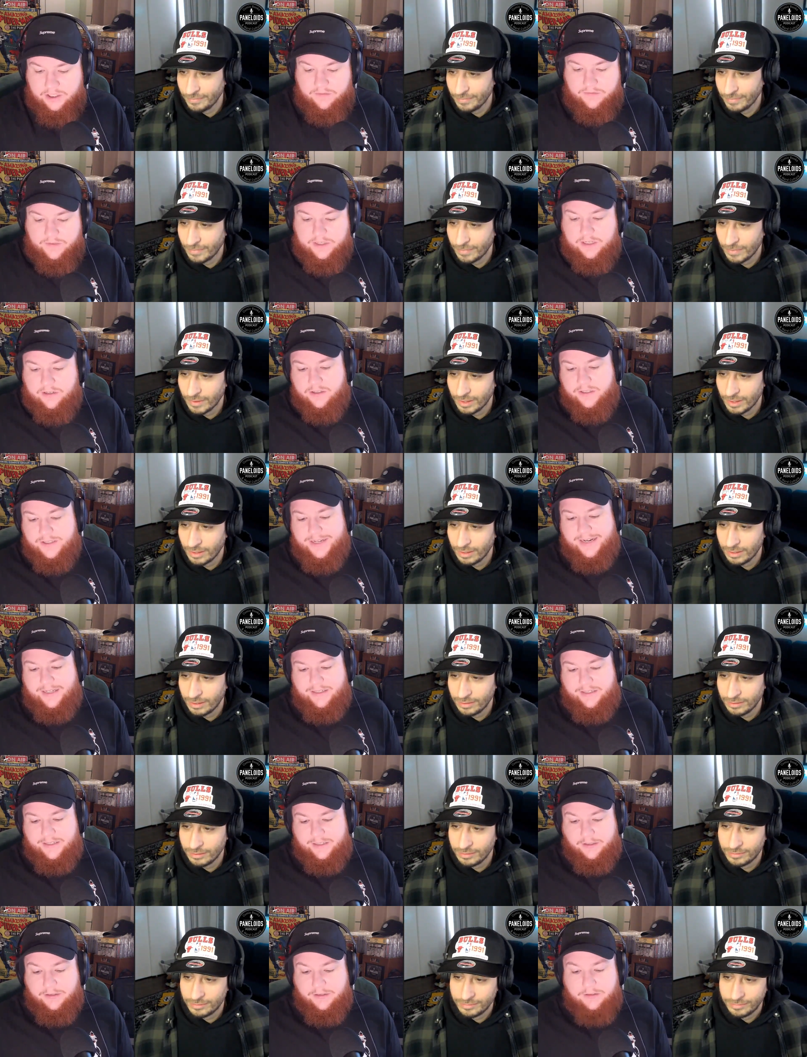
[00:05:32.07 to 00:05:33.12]
Speaker 1: shift gears
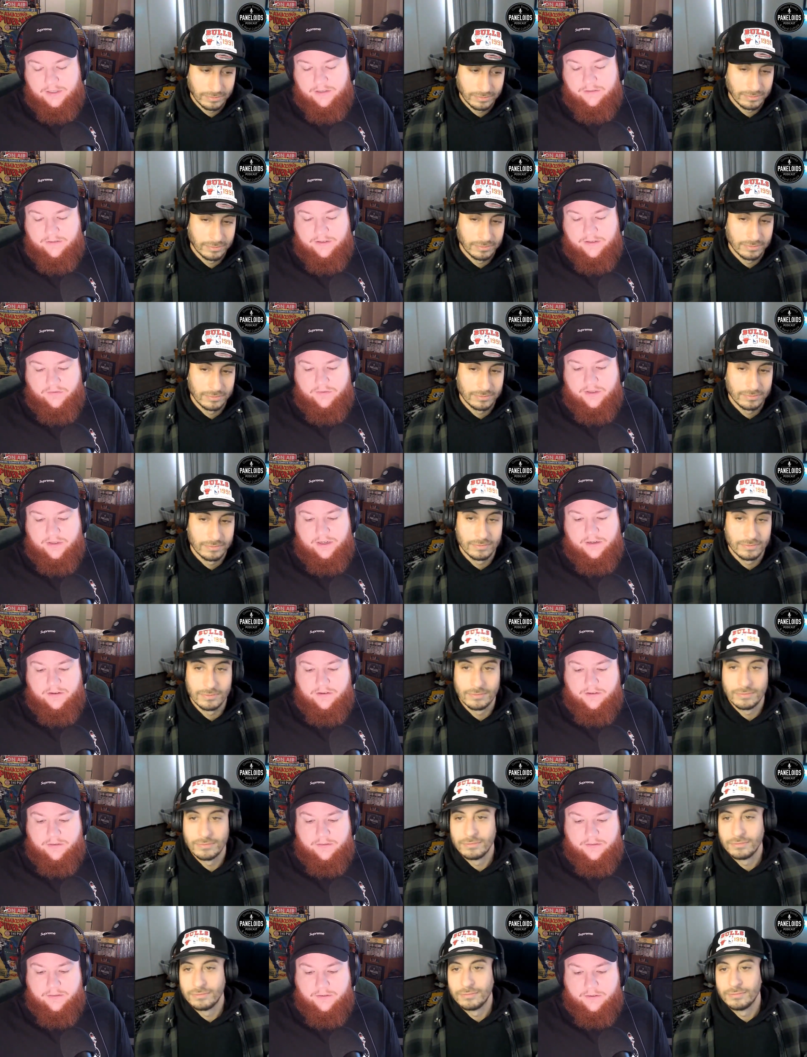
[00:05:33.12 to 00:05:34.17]
slightly, I don't really feel like
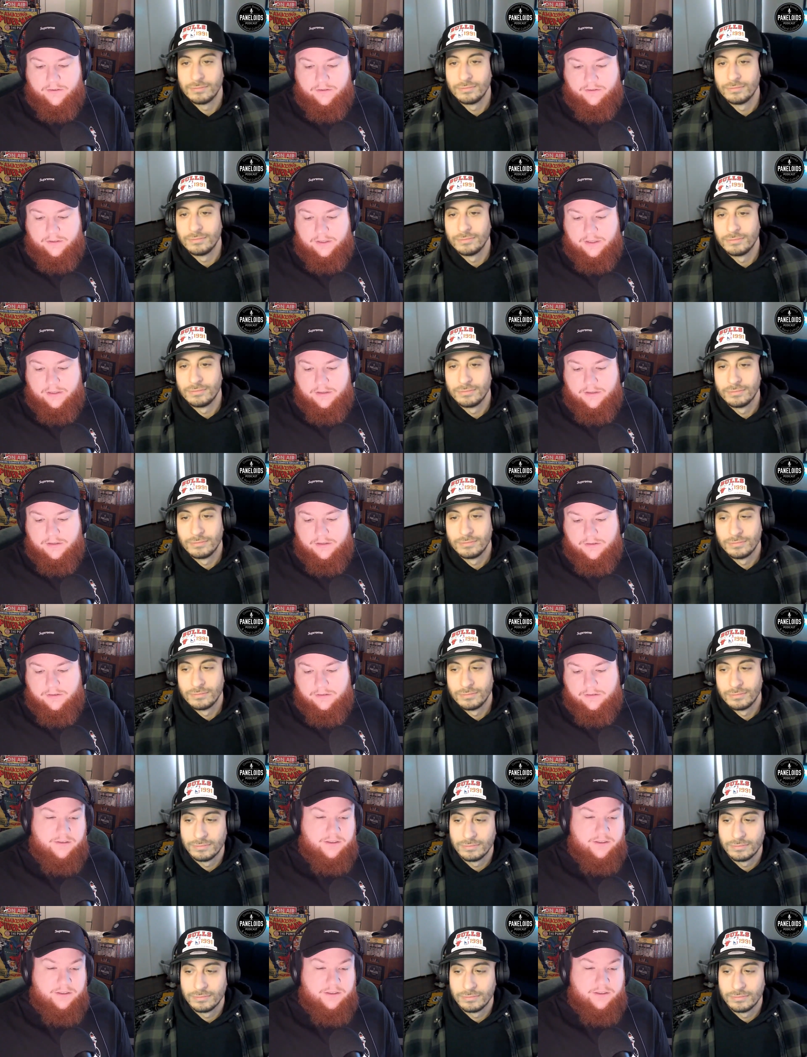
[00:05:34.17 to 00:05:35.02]
going through the whole list.